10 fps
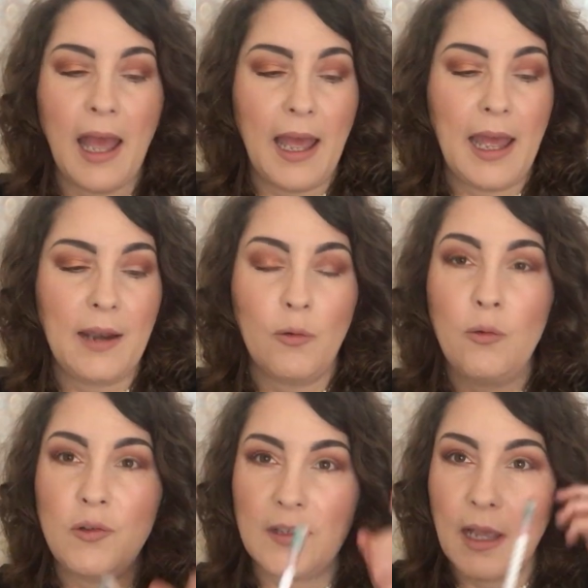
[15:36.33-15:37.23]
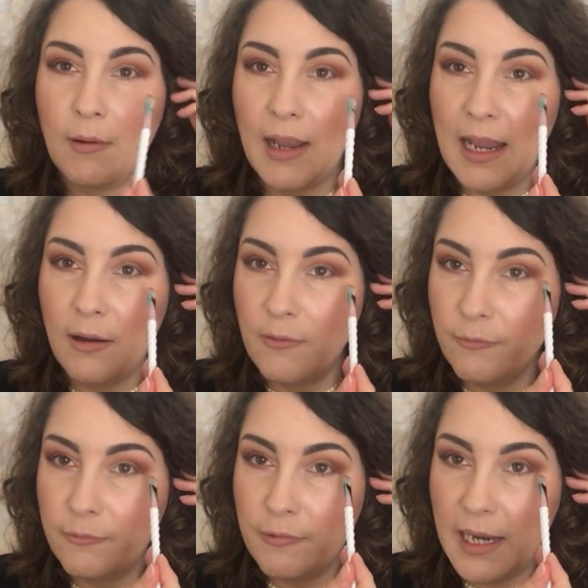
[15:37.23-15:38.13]
and also it
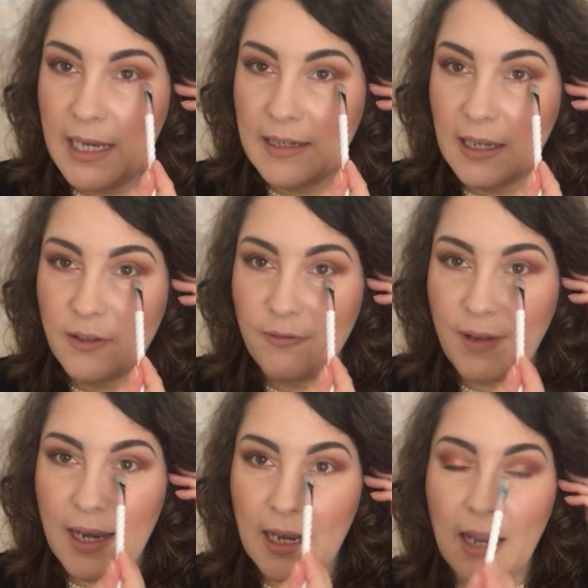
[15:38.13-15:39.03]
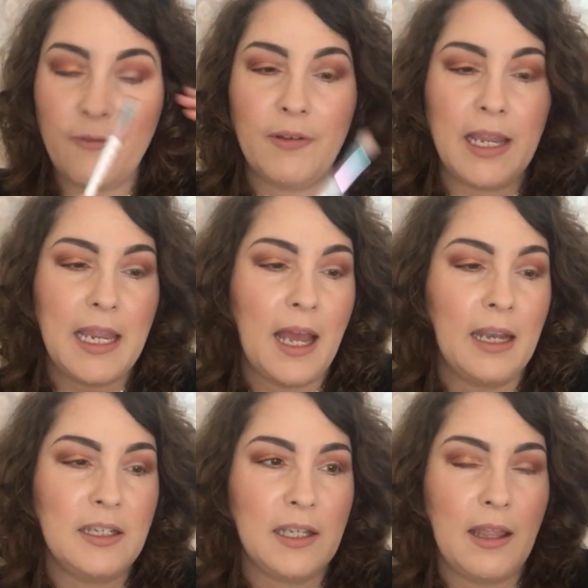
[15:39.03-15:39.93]
really does fit lovely
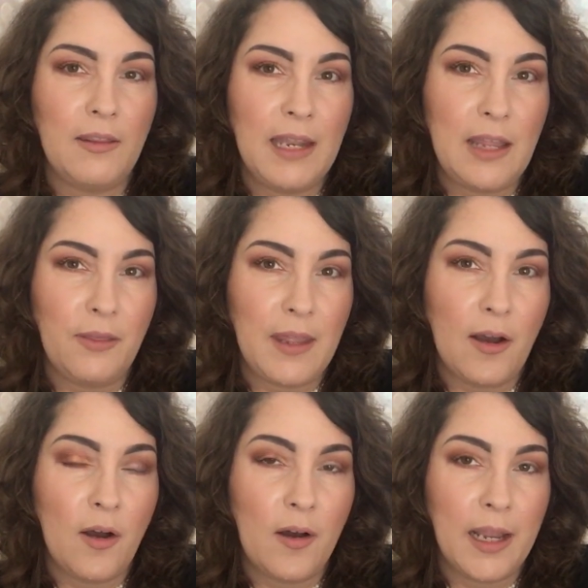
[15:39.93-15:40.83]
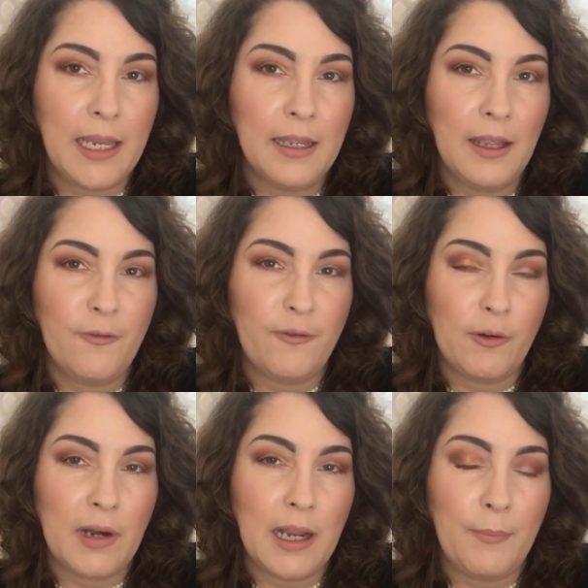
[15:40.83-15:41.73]
underneath the eye
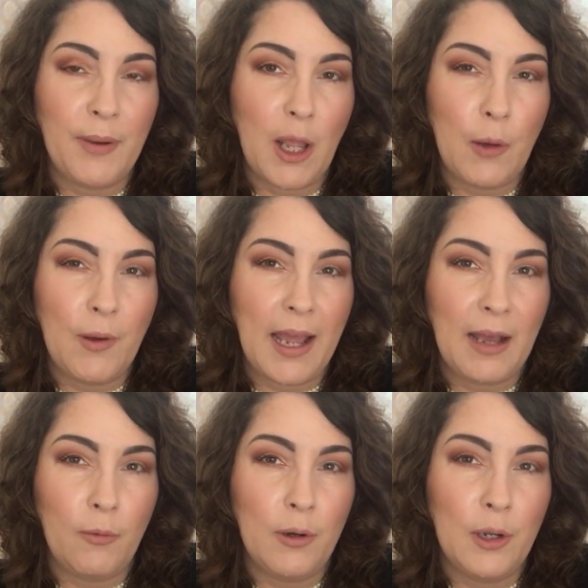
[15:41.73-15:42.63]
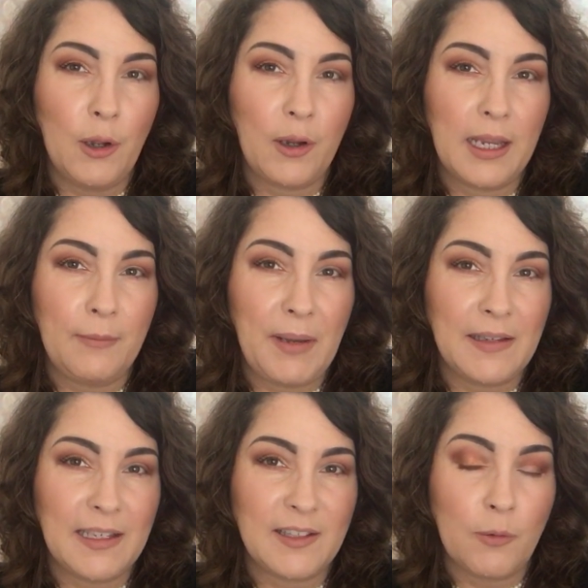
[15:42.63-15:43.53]
for a blown out look,
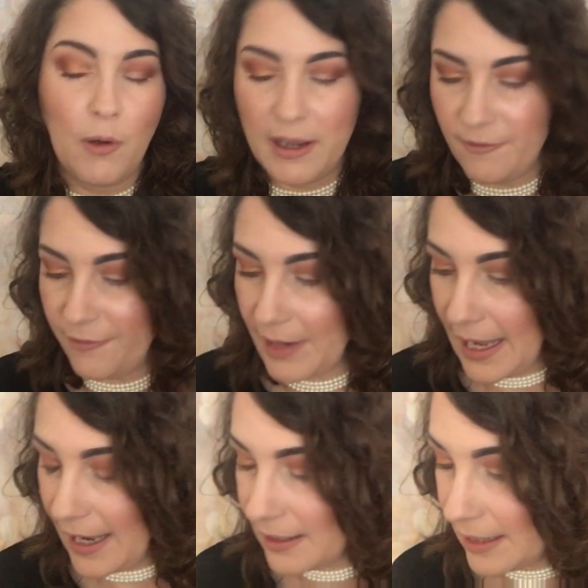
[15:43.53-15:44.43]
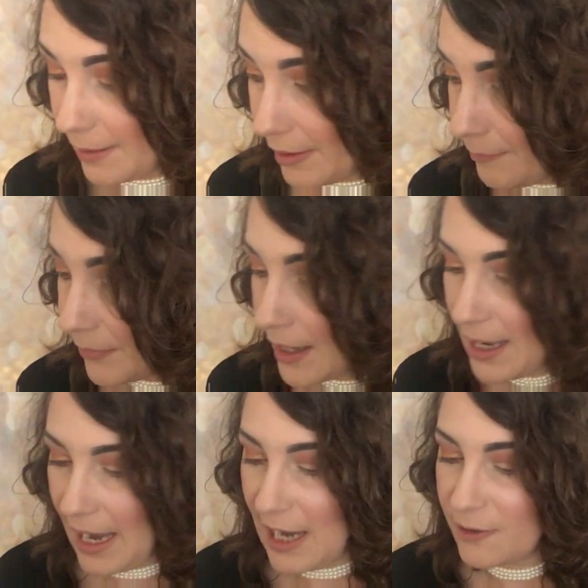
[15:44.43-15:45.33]
because it's quite flat.
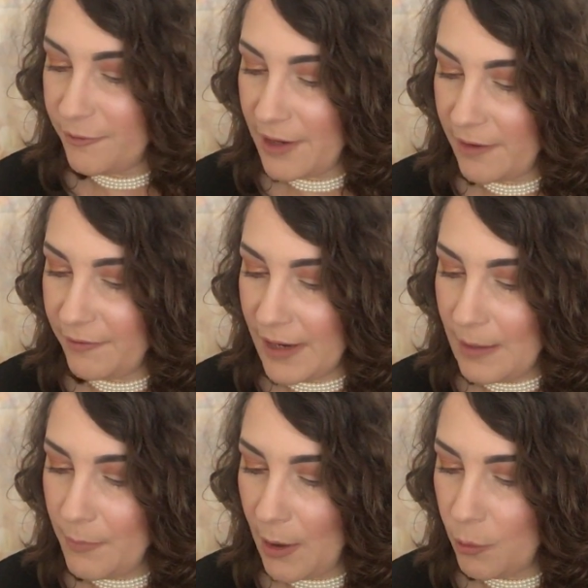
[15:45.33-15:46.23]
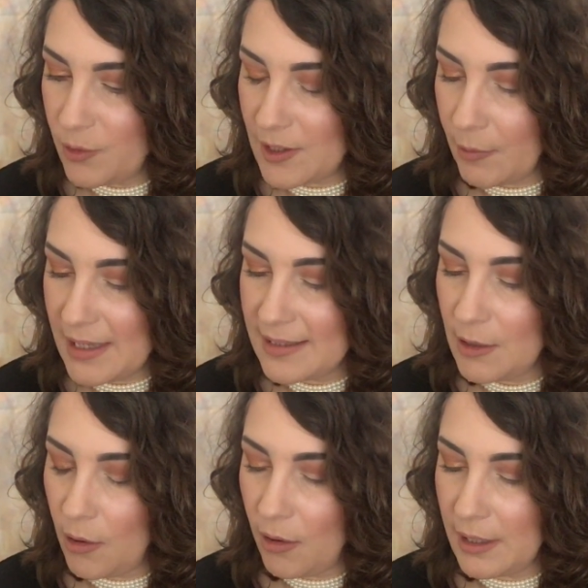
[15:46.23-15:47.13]
It's fluffy, but also it's
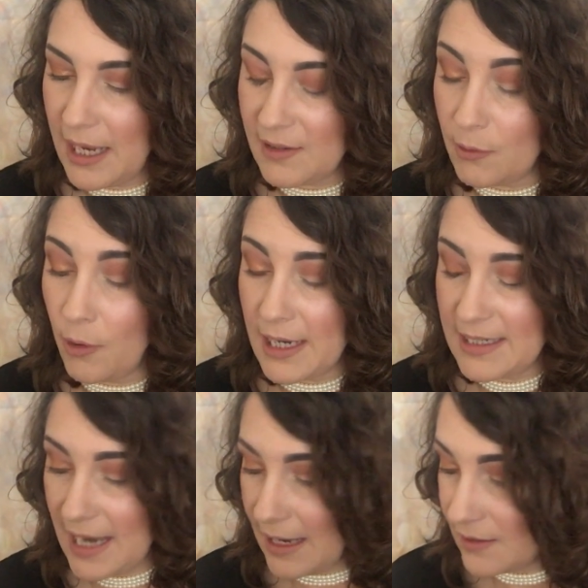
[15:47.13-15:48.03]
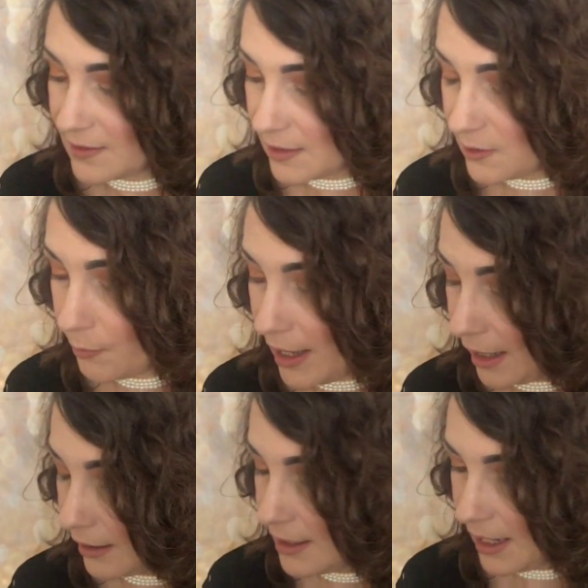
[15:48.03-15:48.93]
not, it's quite dense as well,